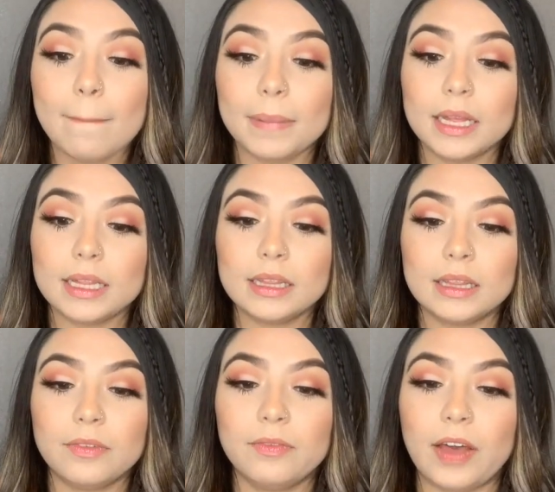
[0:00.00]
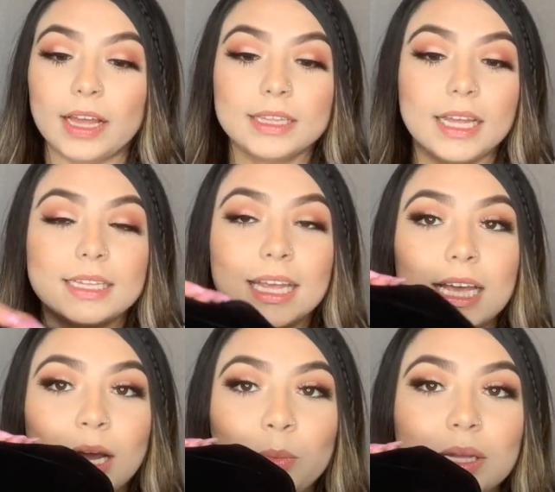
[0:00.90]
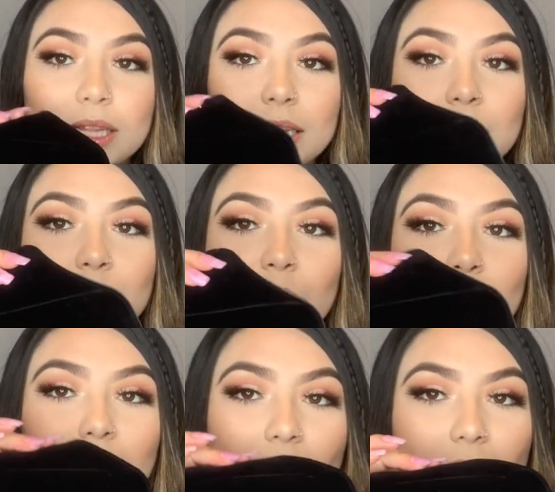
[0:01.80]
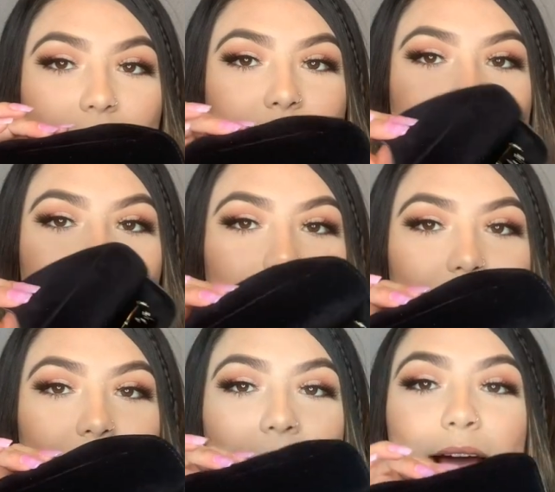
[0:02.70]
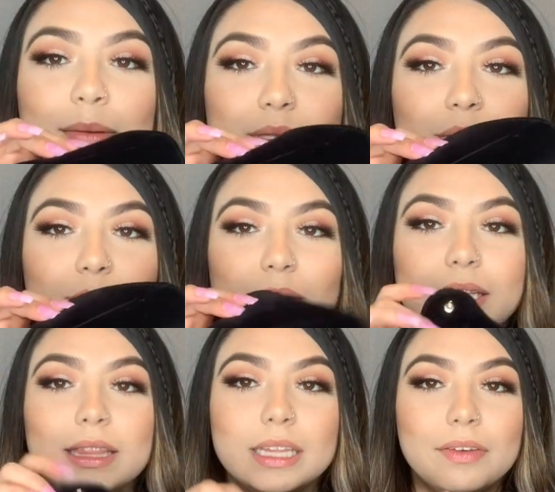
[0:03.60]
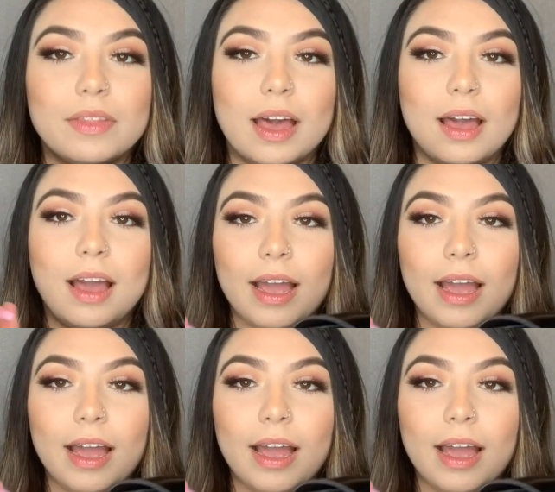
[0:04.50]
But the fact that they come with their own case, like, I absolutely love that.